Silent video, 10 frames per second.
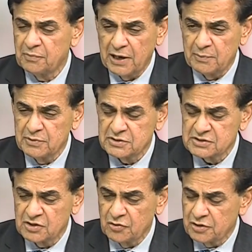Prime
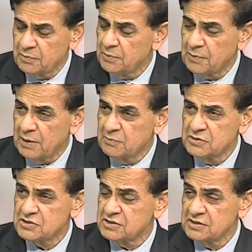Minister, Honorable Prime
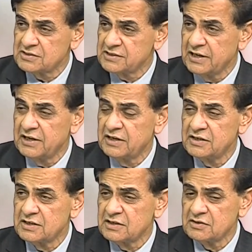Minister,
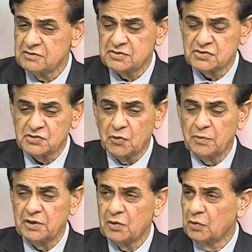said so
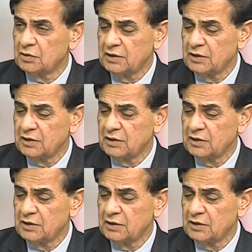many good